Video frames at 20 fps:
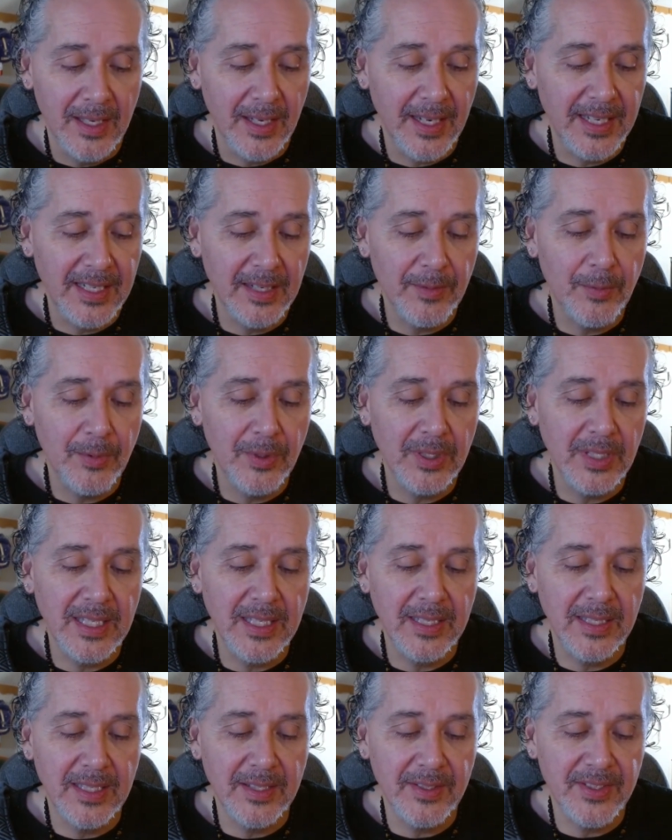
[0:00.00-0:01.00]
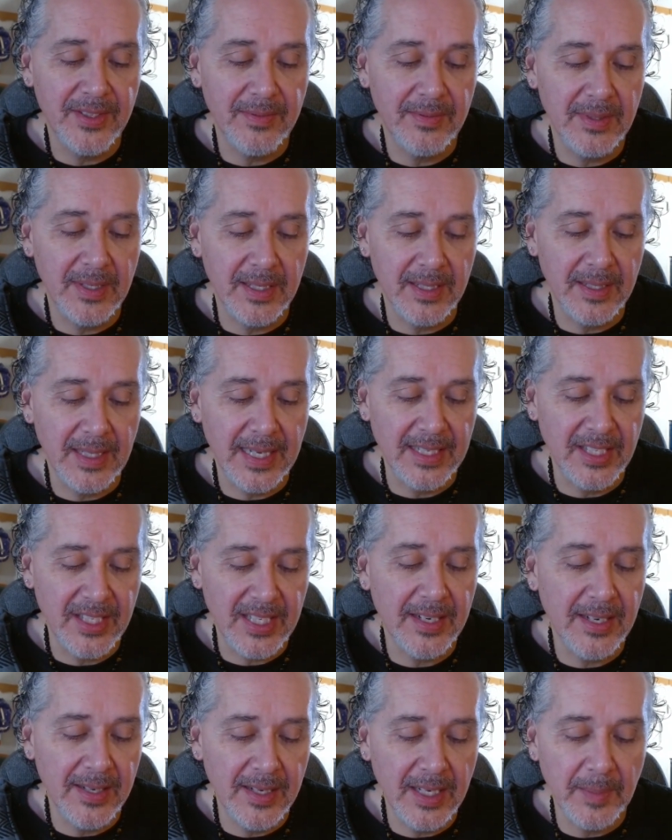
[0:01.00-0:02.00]
And it really is. I
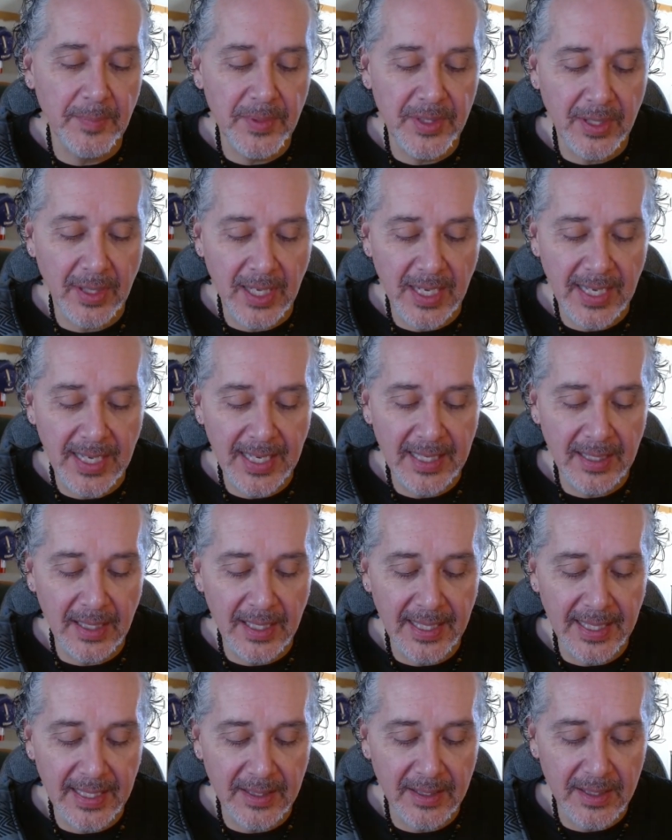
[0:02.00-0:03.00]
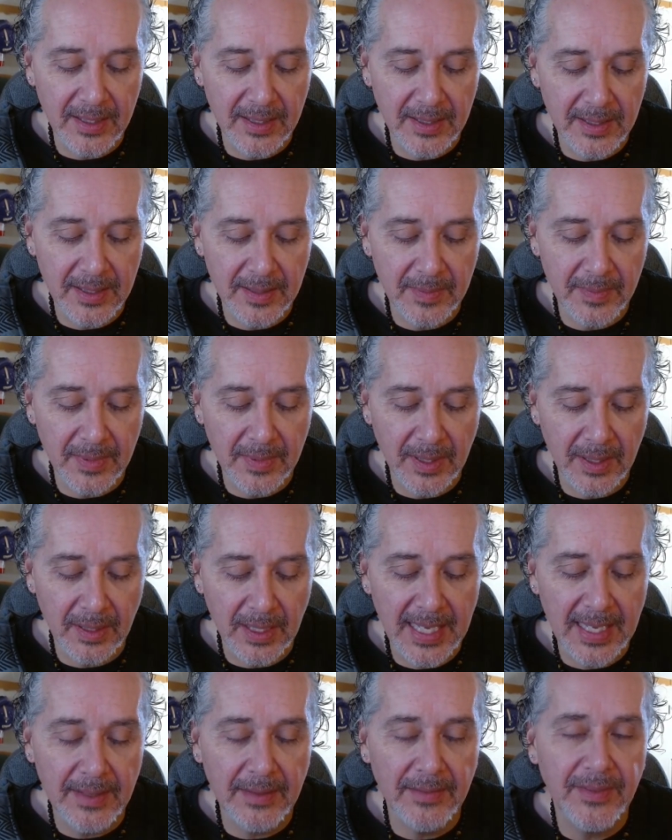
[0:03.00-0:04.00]
set it up to highlight a
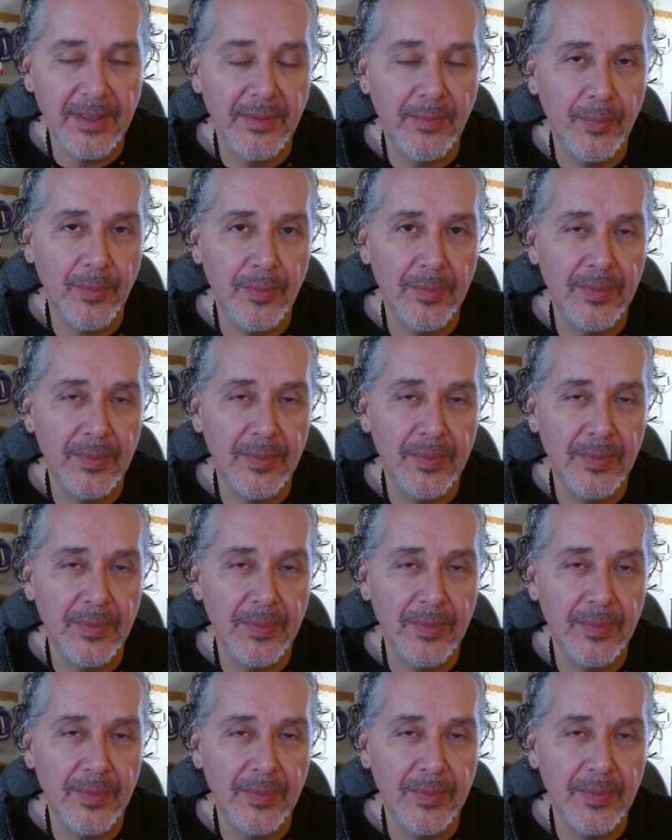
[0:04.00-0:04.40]
lot of the